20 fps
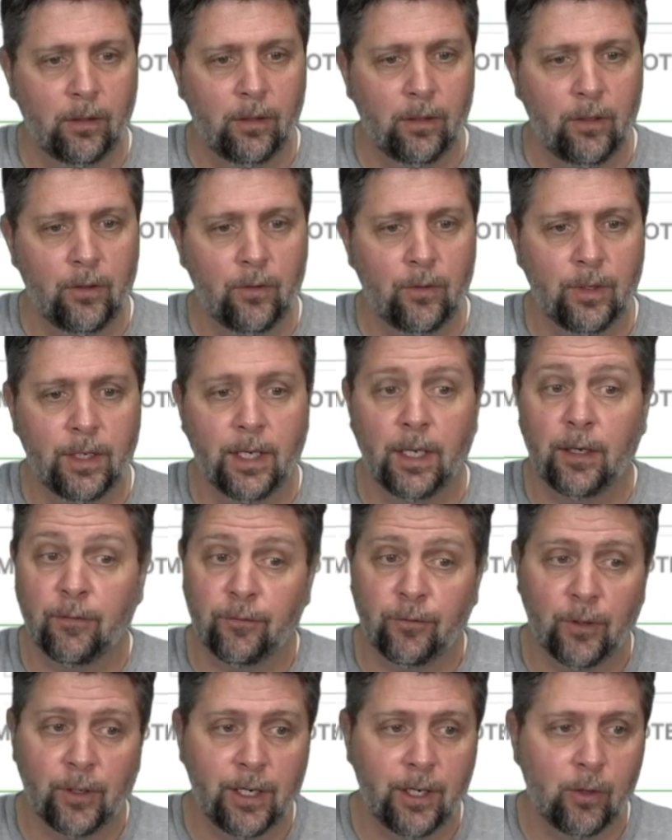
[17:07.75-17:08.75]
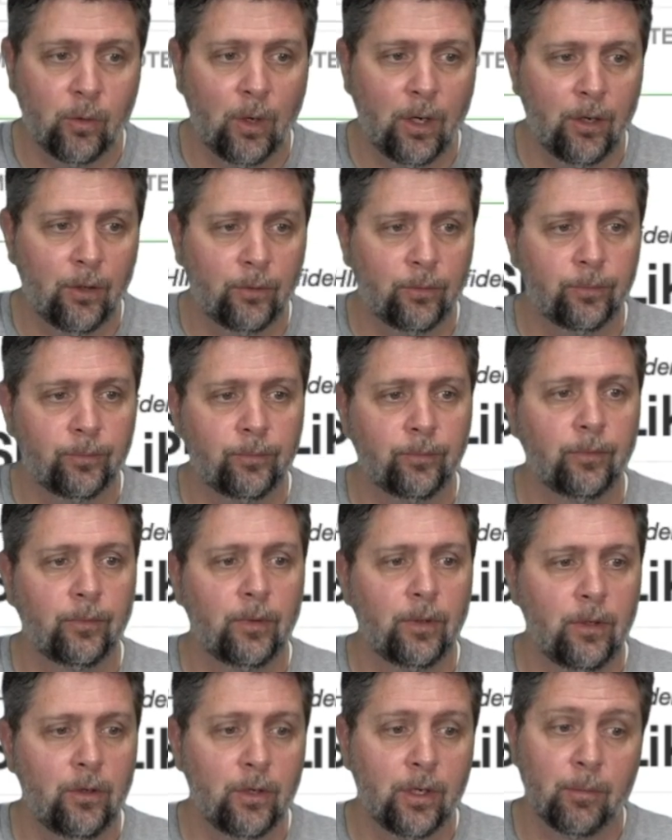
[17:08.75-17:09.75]
You can get a free quote.
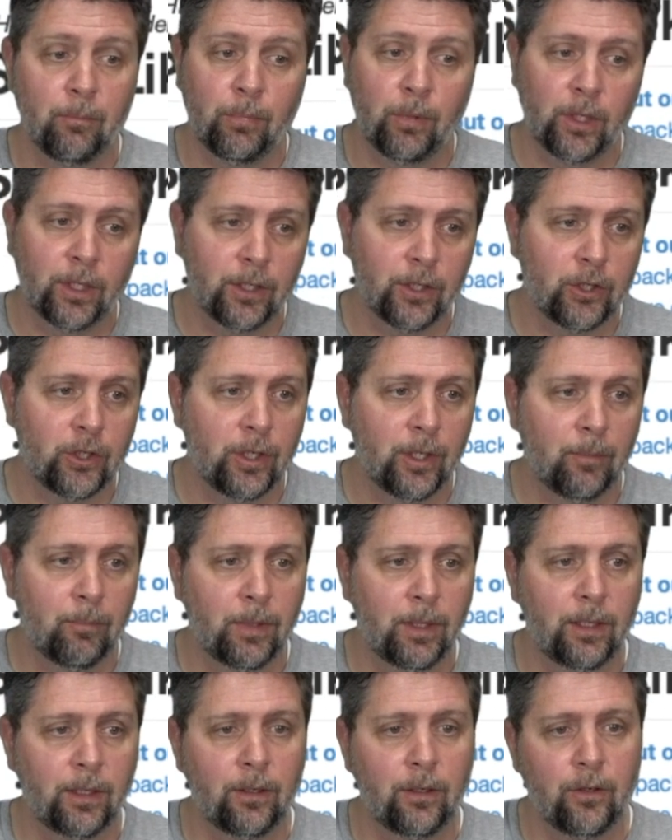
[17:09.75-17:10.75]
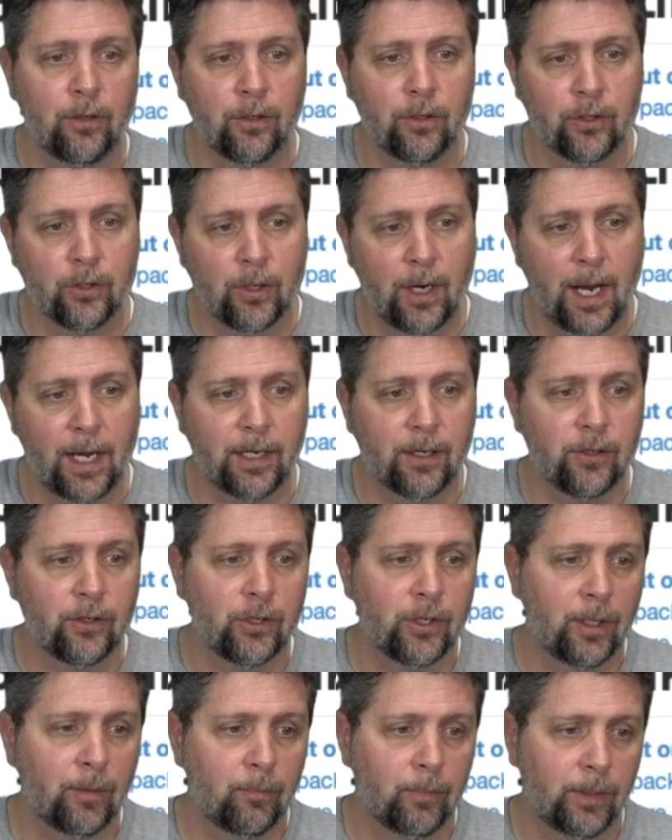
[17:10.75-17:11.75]
You can book a shipment. You can track your
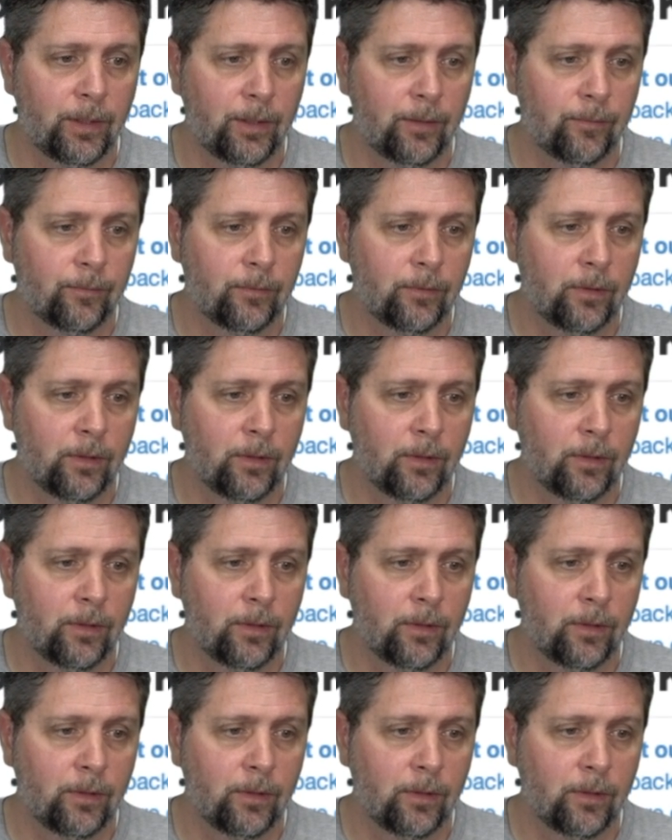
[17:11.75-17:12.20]
shipment.